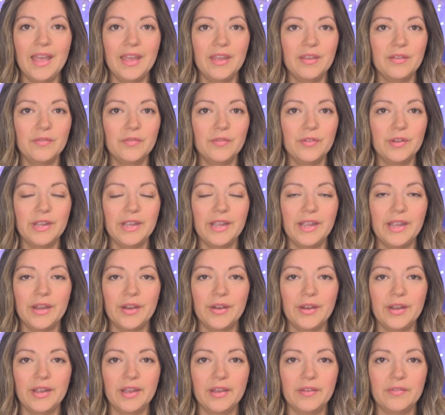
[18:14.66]
every
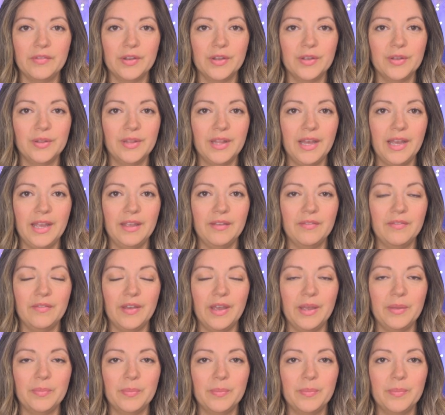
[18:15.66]
area of your life.
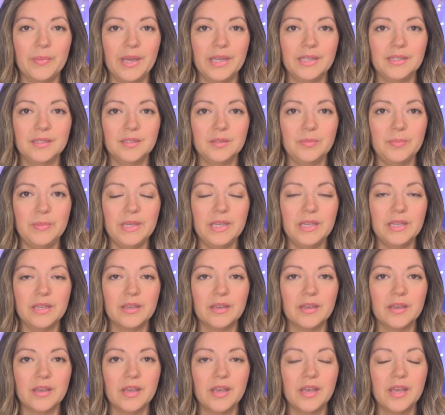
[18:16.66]
I, I speak